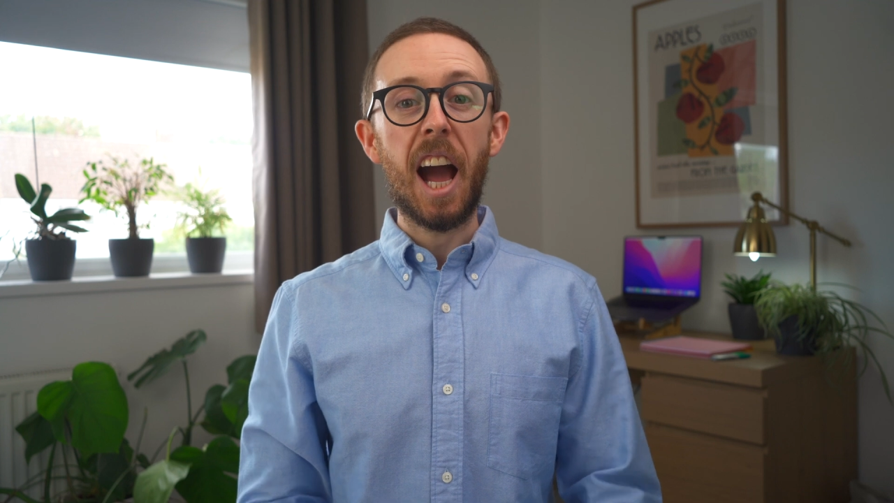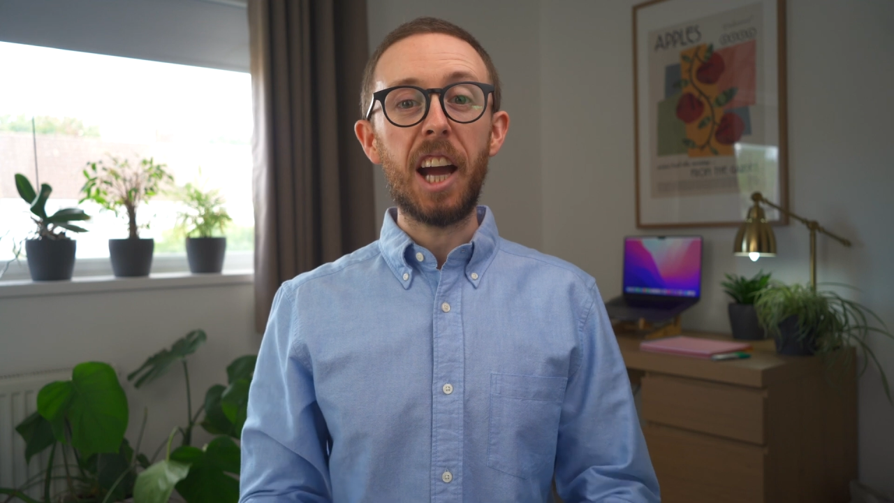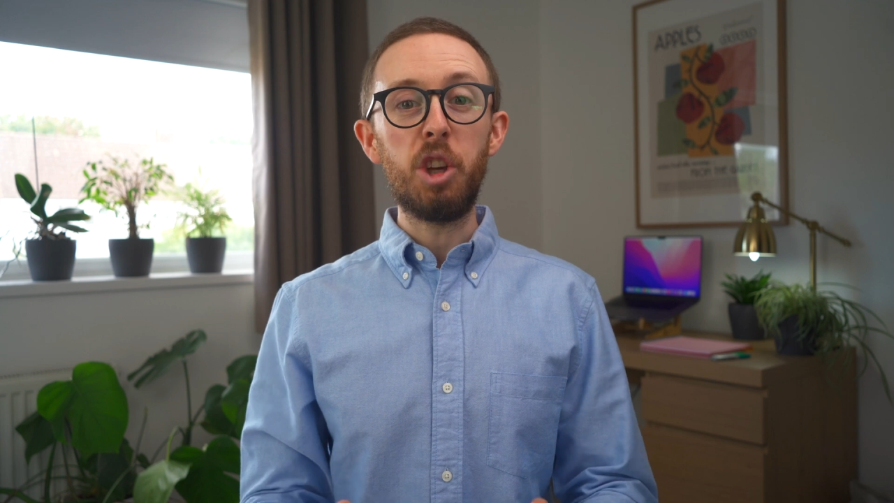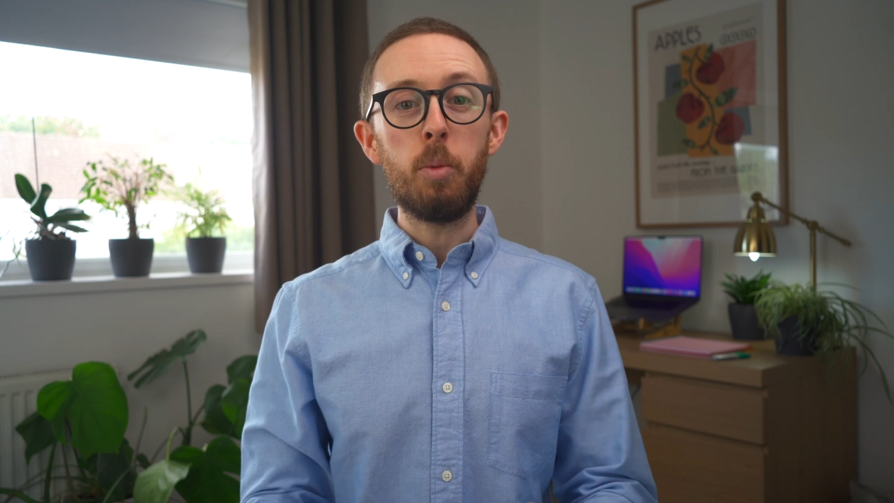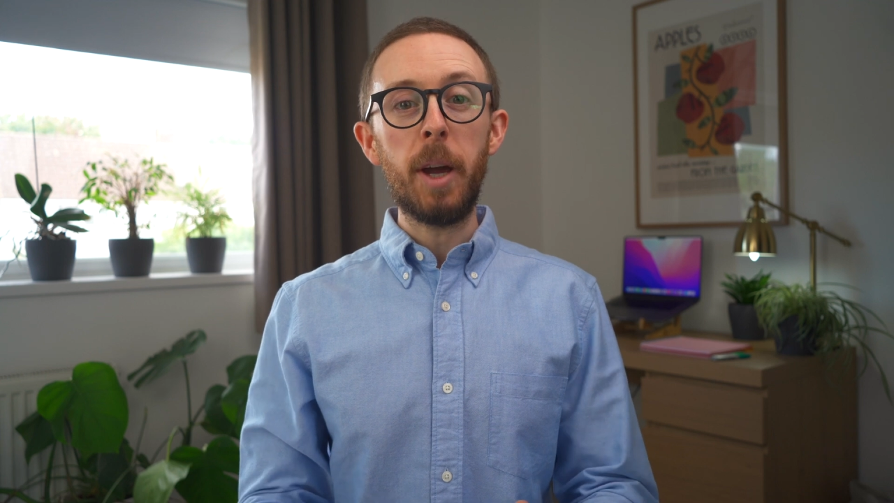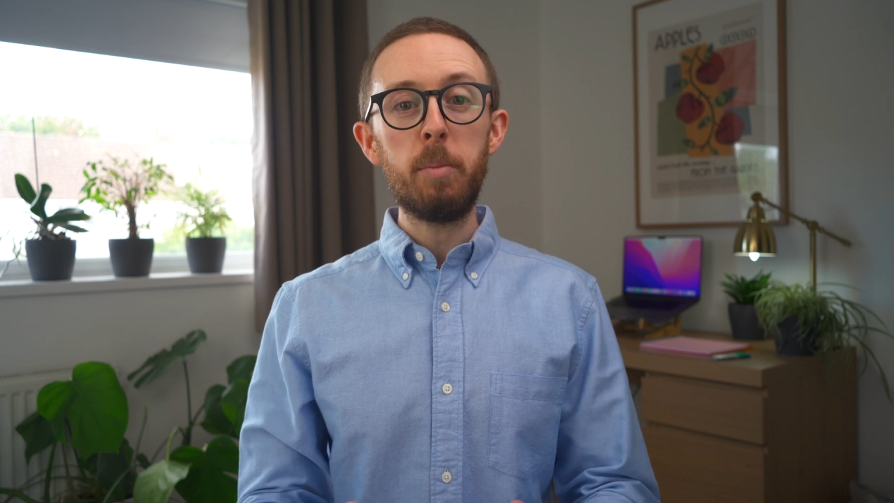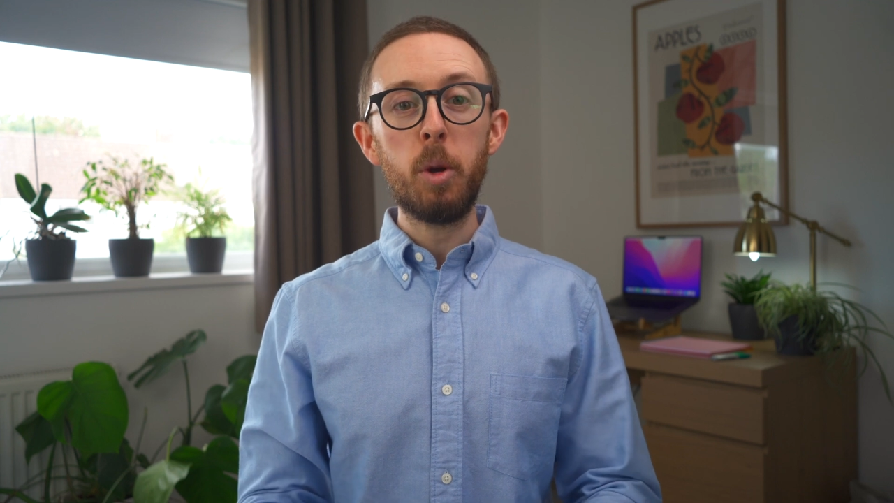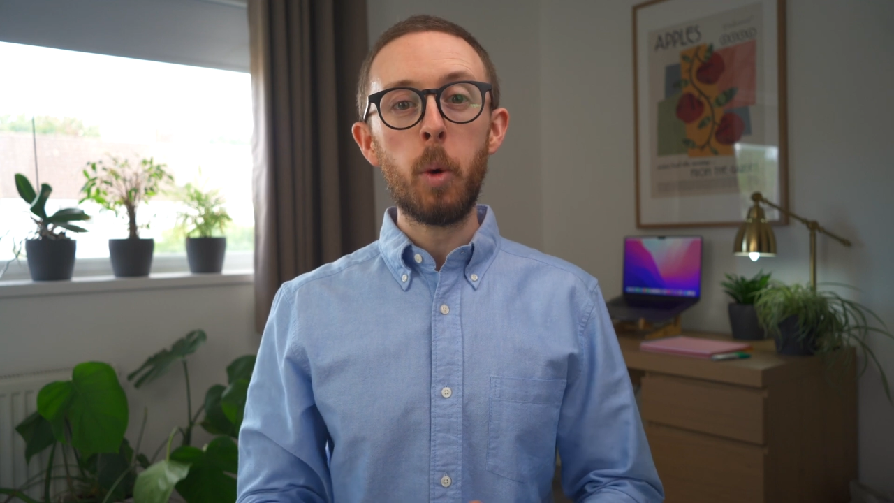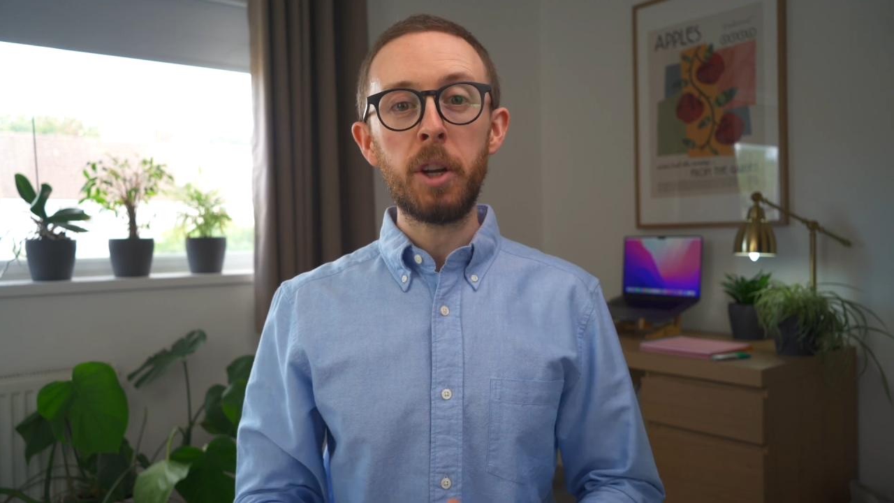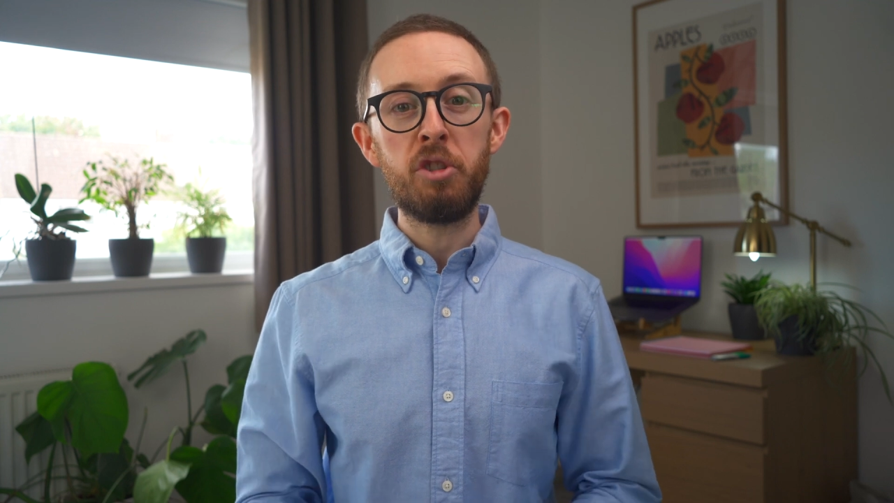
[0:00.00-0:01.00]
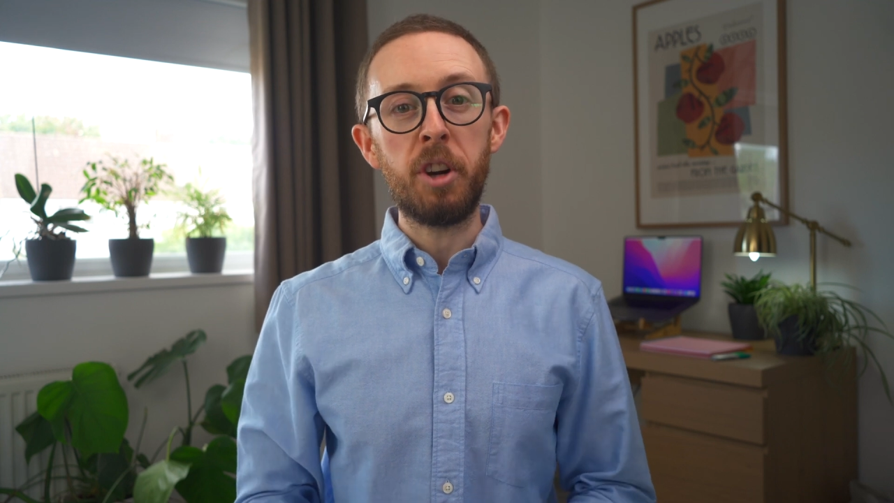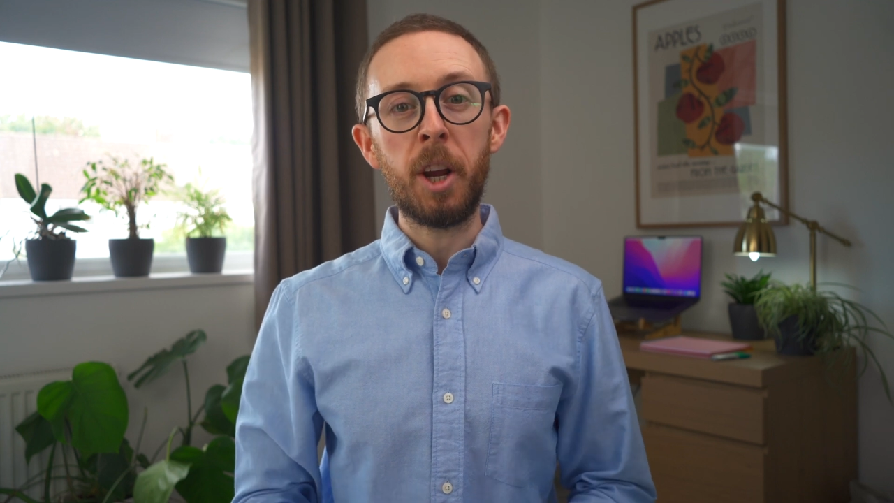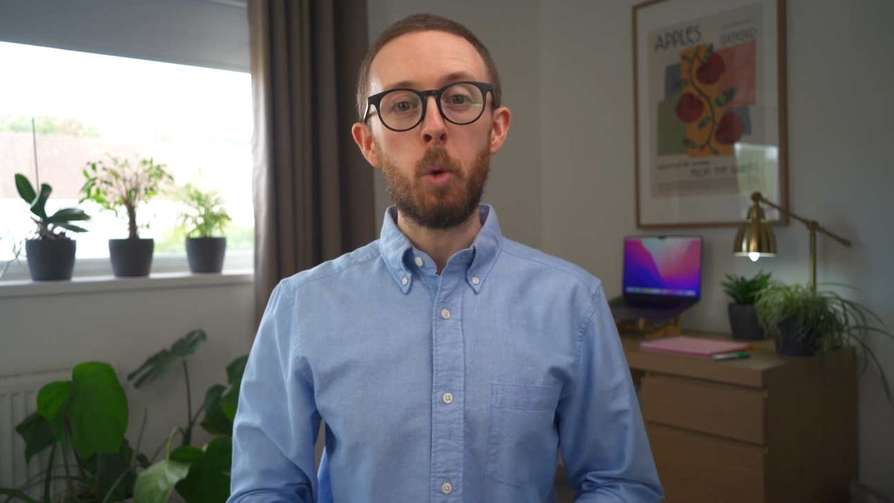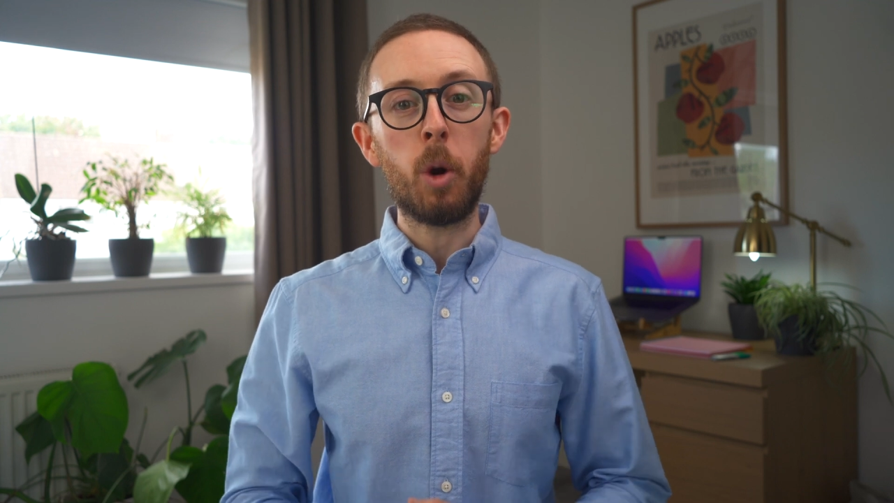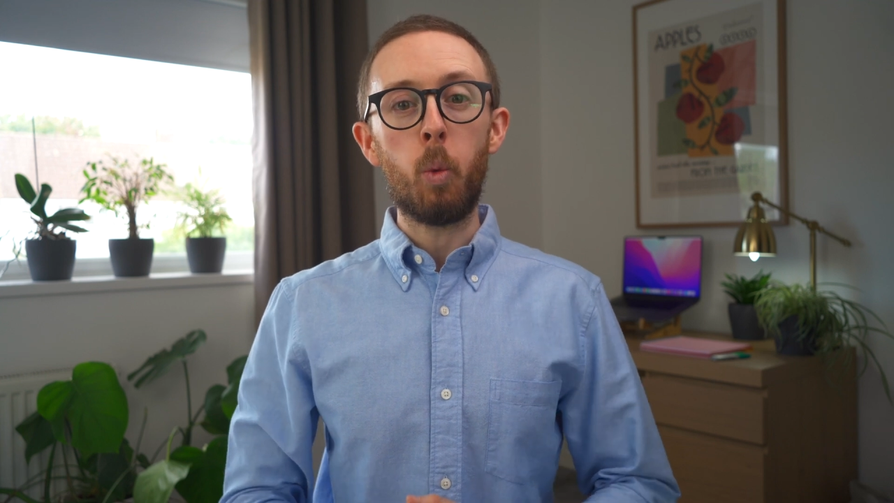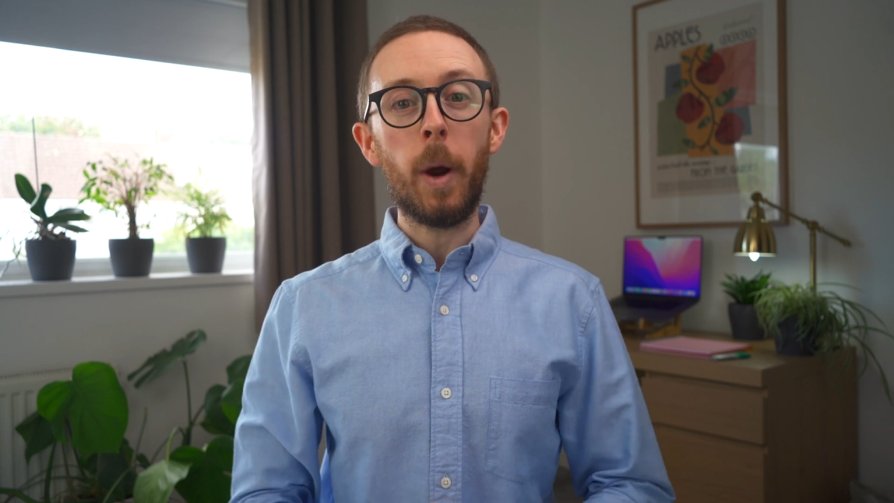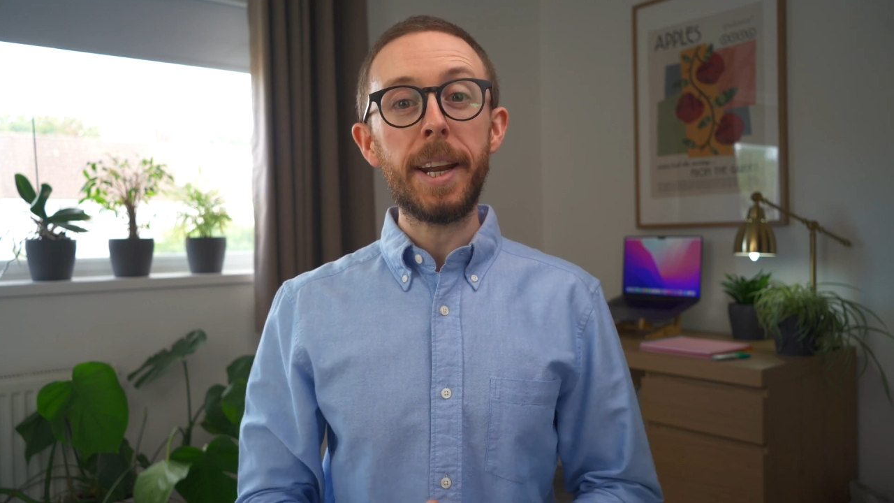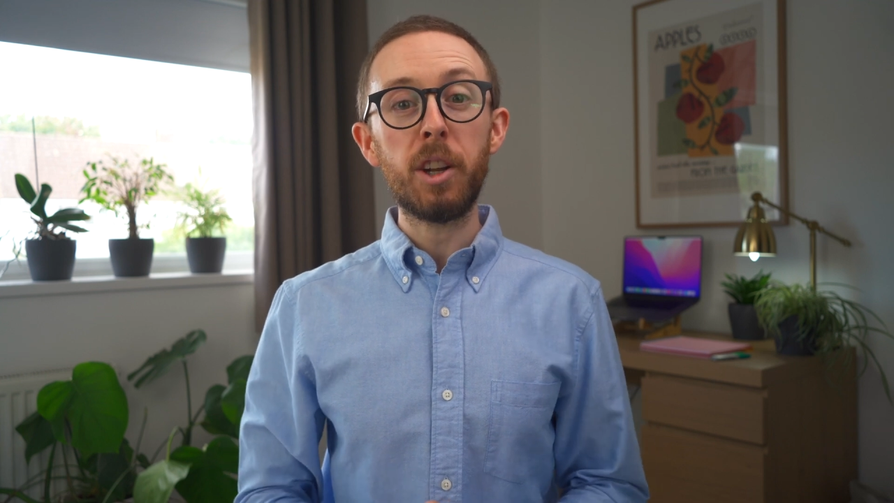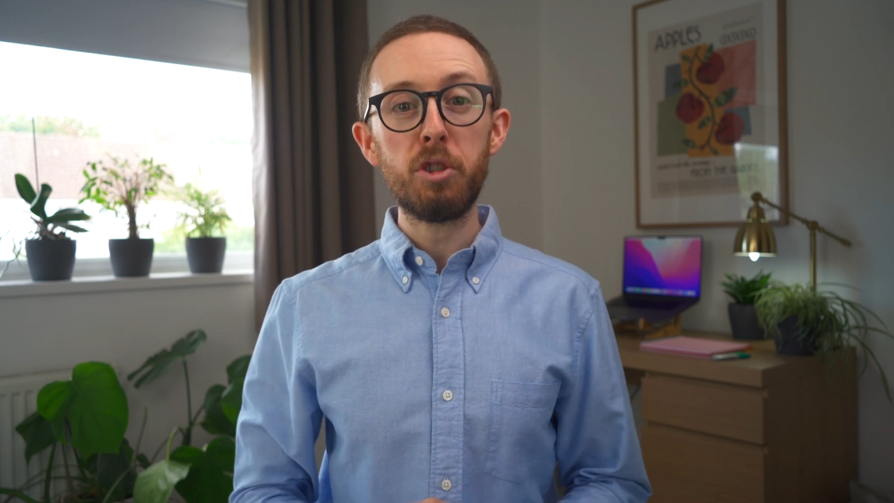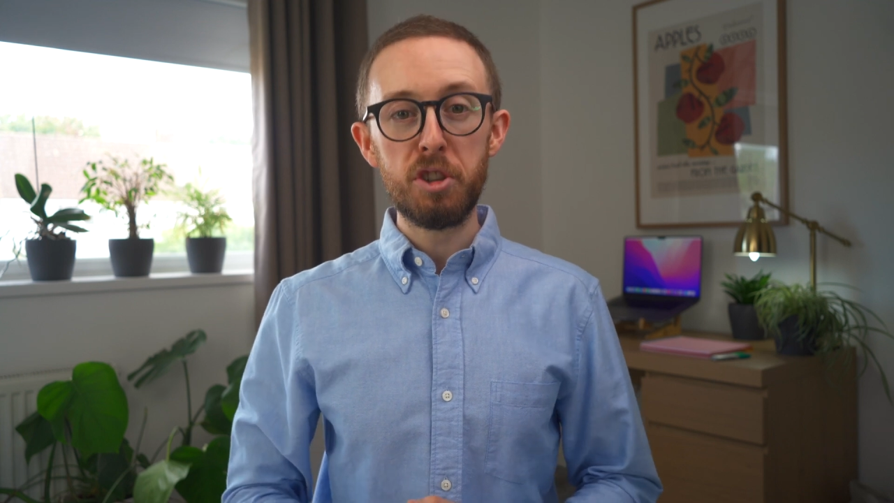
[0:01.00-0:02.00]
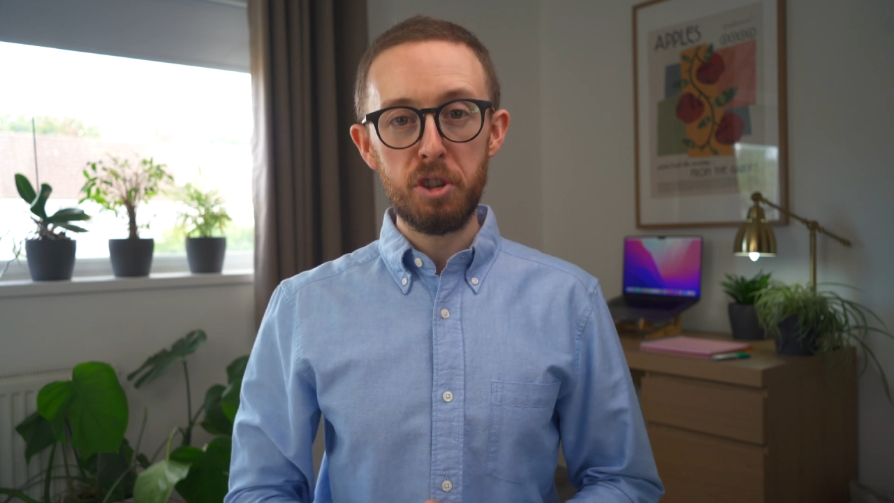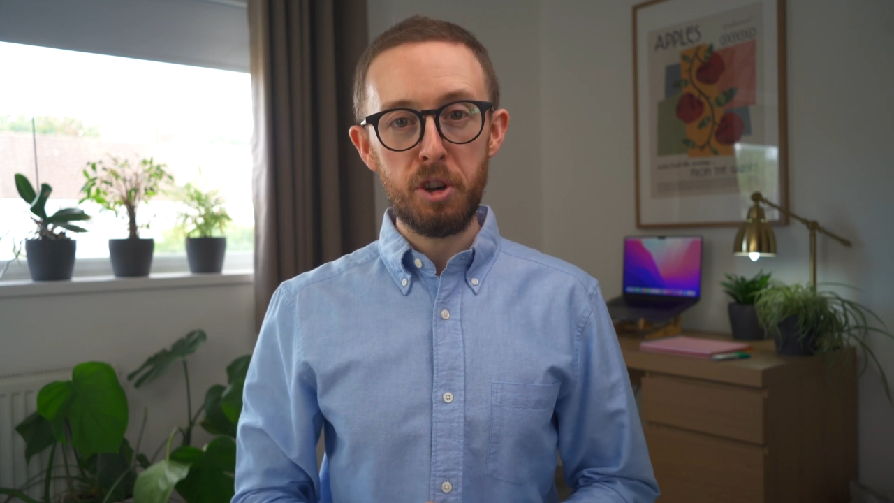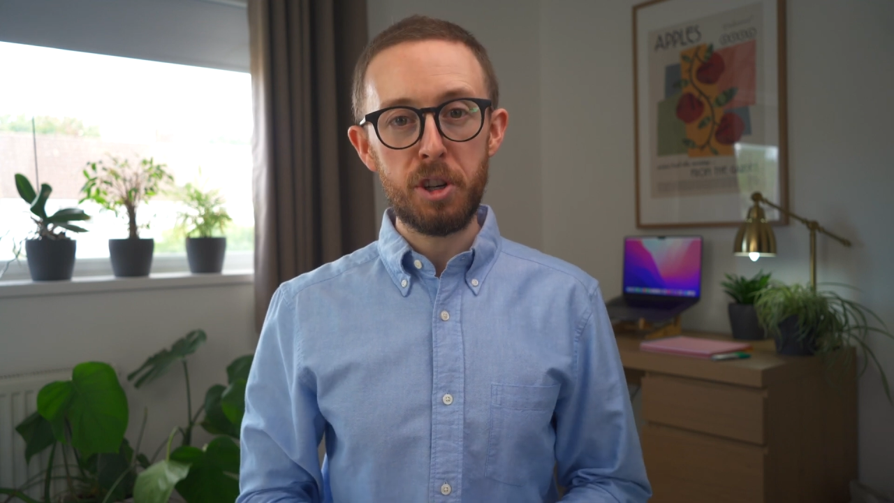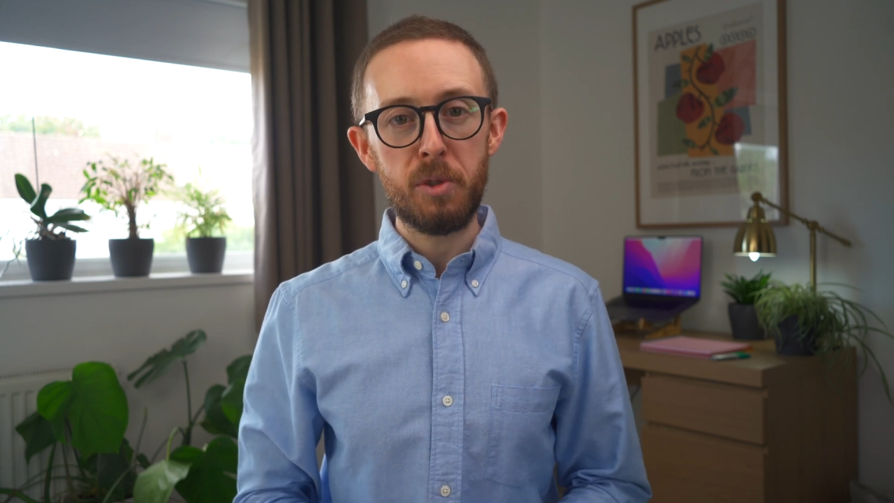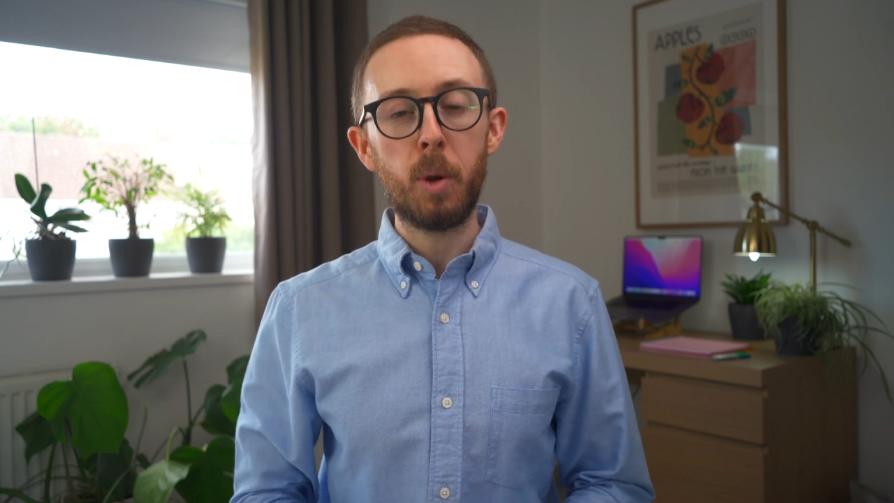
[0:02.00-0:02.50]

You may be wondering what weight loss surgery